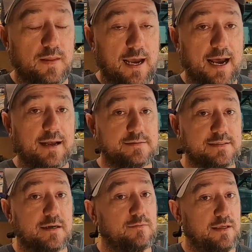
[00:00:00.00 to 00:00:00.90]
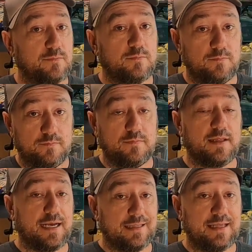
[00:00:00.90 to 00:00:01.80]
I sold them
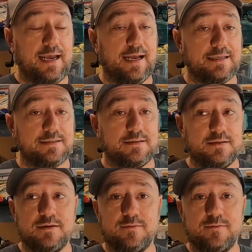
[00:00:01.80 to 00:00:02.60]
like that